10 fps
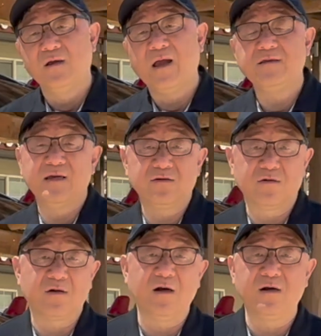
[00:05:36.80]
and yet to
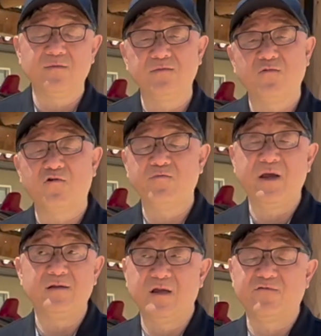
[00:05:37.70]
come or
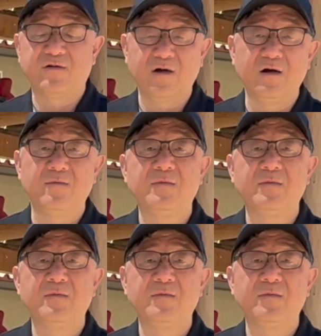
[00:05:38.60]
may never come,